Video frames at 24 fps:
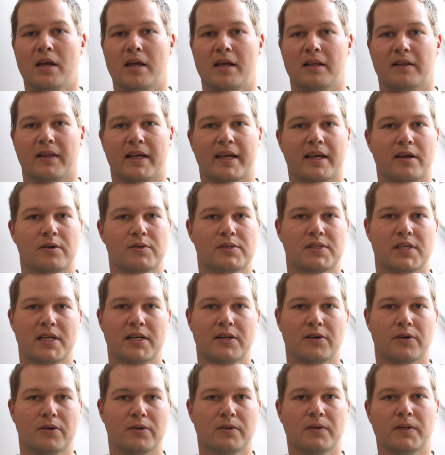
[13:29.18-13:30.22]
Like I was
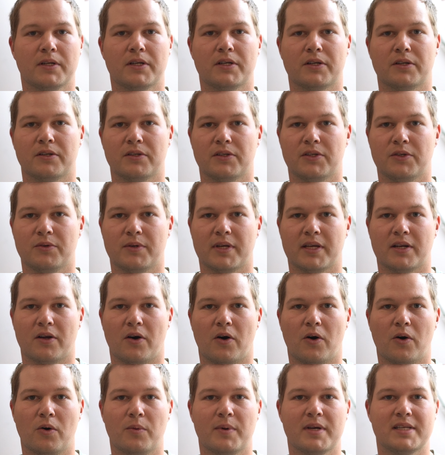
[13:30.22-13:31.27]
saying earlier, you can
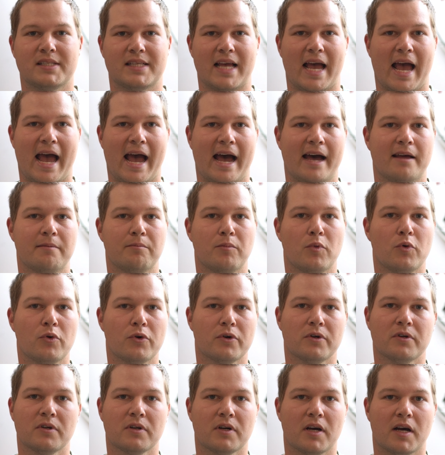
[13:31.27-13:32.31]
always add
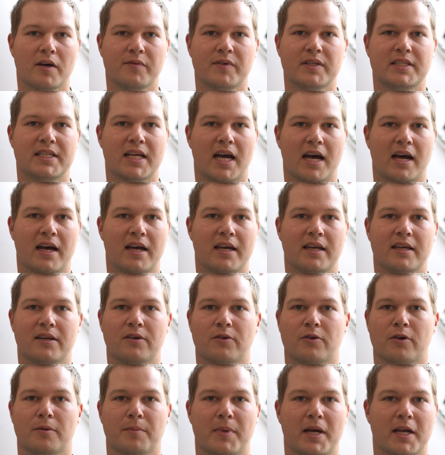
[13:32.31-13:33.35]
more of a dye
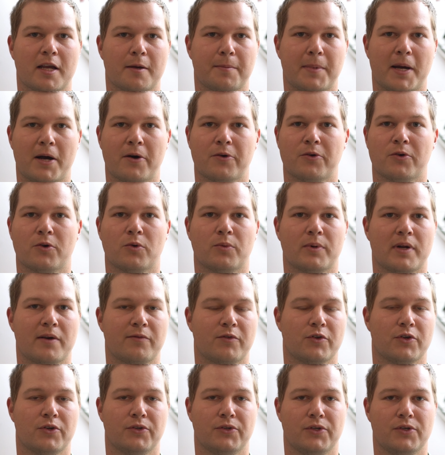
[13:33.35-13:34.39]
or a mica powder or
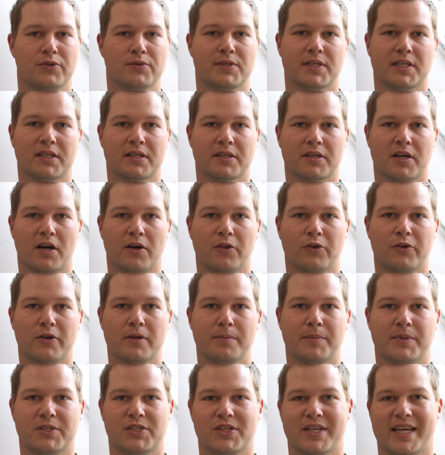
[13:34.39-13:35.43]
whatever you're using to color
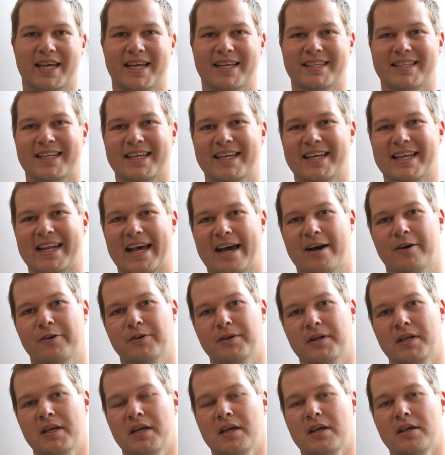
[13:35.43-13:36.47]
it, but you can't take it
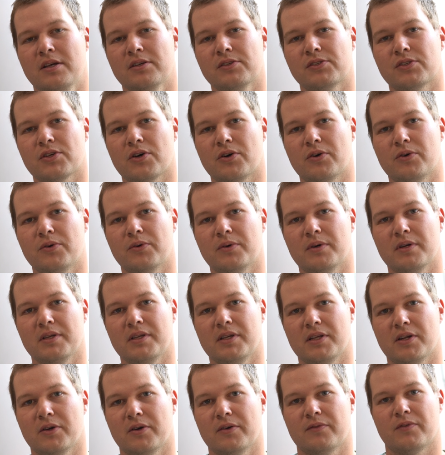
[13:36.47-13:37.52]
out. So,
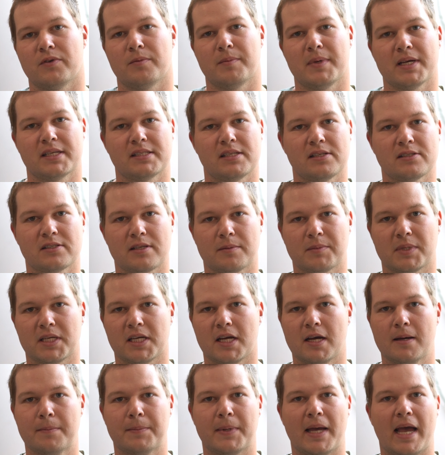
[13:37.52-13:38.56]
if you're mixing
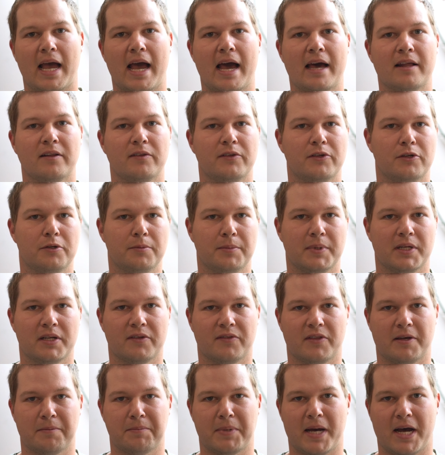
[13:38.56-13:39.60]
something up, add a little bit
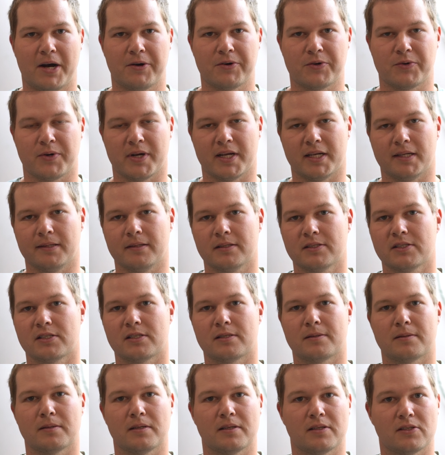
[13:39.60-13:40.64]
of that powder in,
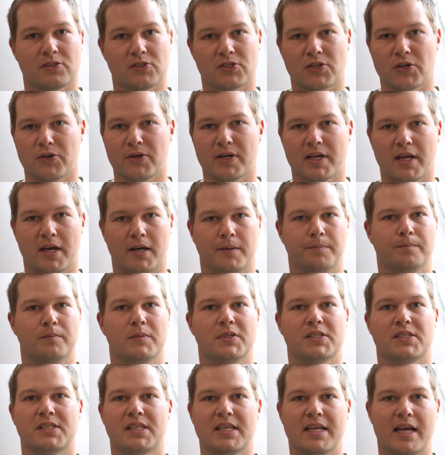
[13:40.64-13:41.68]
stir it
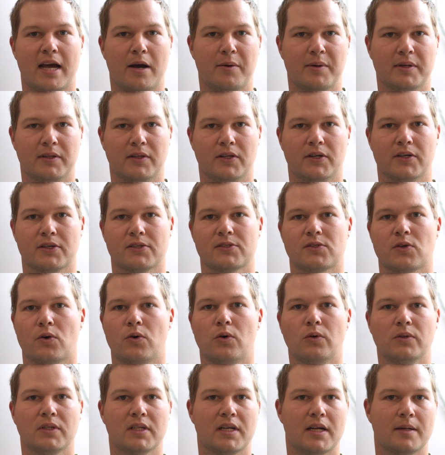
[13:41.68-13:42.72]
up, see how it looks,
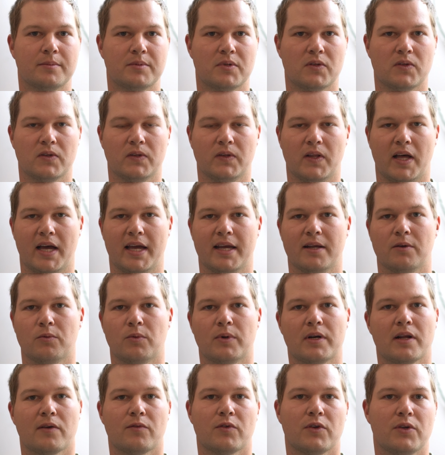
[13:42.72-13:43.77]
hold it up to the light,
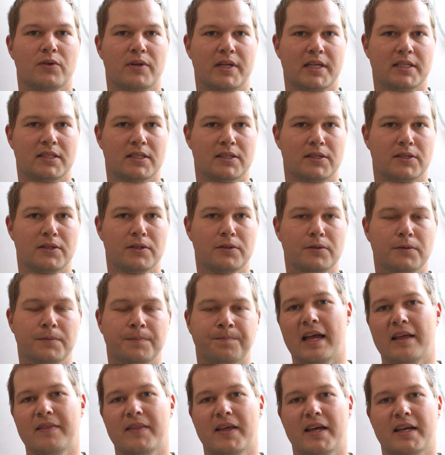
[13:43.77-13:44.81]
whatever you need to do,
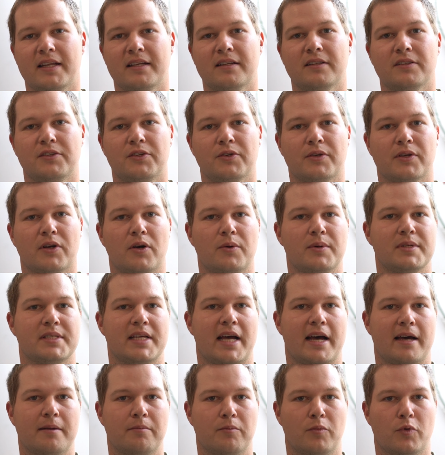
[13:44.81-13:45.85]
and then you can always
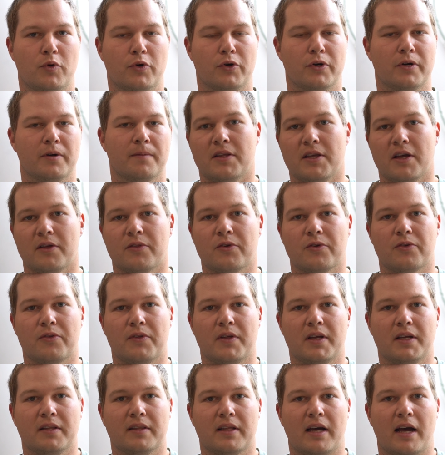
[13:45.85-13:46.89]
add more. The other
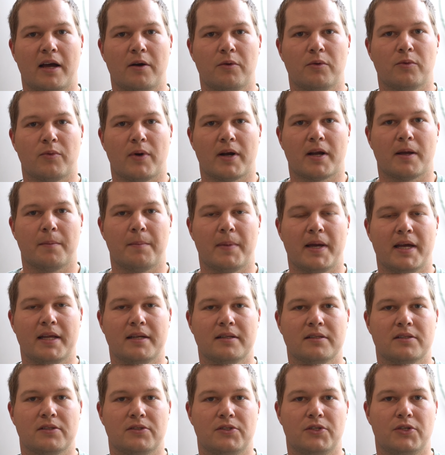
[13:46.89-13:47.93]
thing that I would
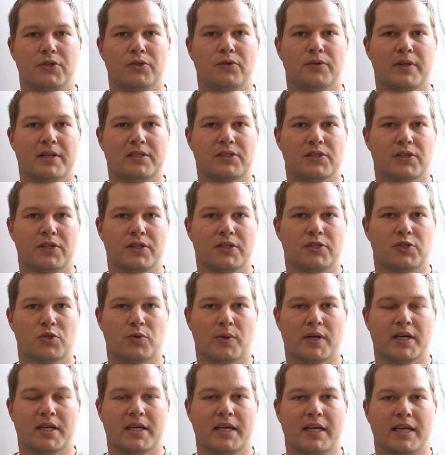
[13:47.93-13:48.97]
recommend too, that's a good
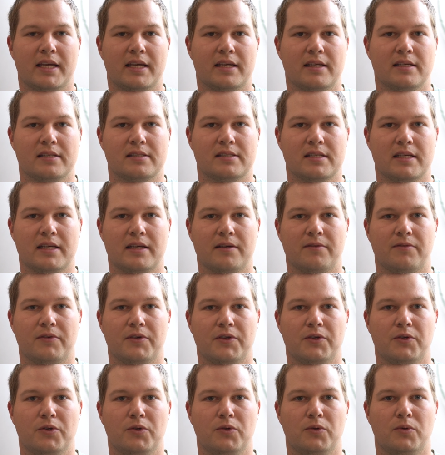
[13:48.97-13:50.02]
trick, is if
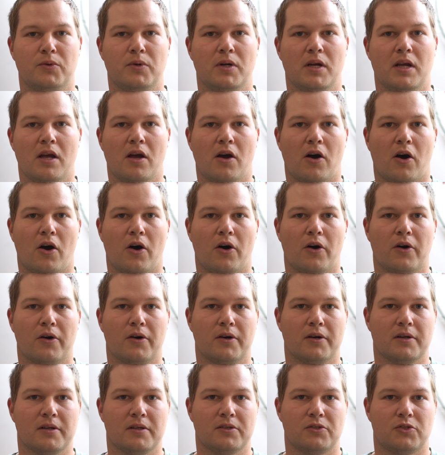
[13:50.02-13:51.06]
you
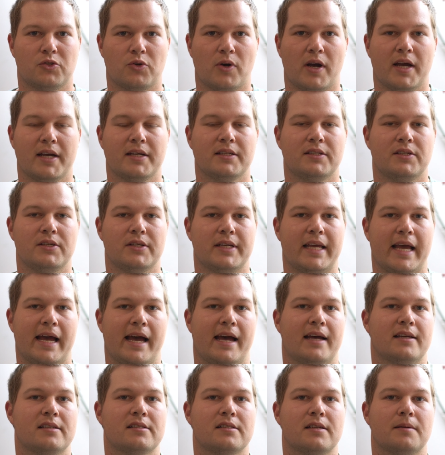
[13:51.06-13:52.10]
are trying to
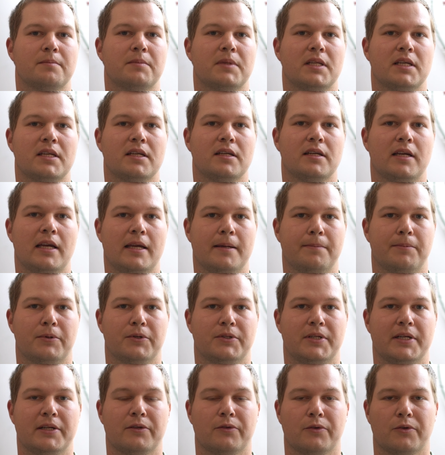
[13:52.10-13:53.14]
cast something a
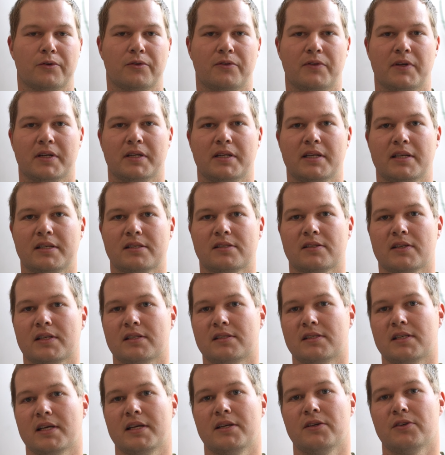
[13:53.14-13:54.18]
particular thickness,
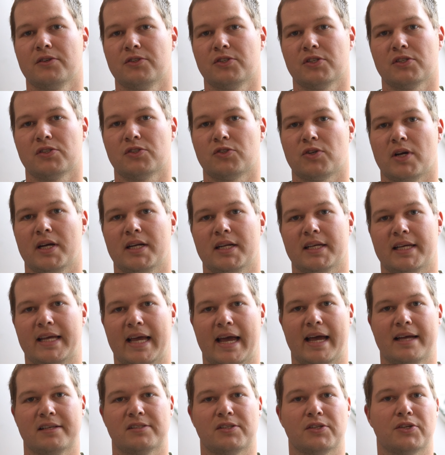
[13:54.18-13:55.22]
let's say you're just trying to
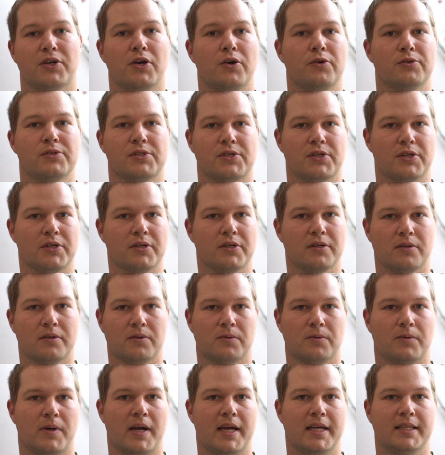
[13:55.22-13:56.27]
cast a coaster,
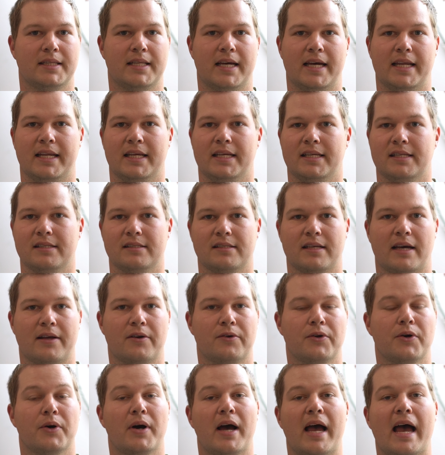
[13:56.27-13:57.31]
right? That is, I
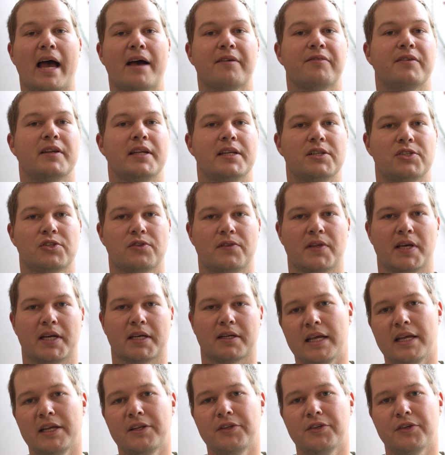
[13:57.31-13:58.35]
don't know, 1/2 inch thick.
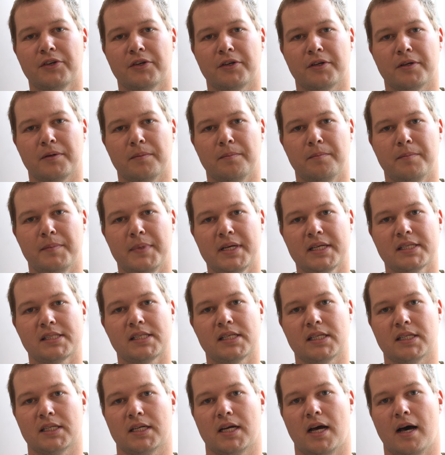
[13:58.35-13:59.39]
In your
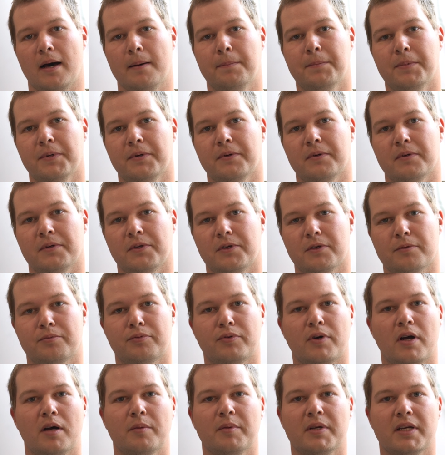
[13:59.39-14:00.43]
mixing cup, you're
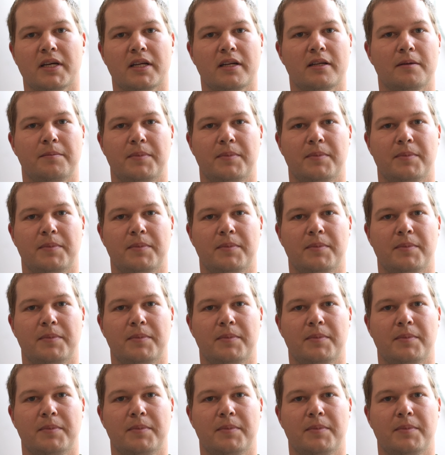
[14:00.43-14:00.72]
probably gonna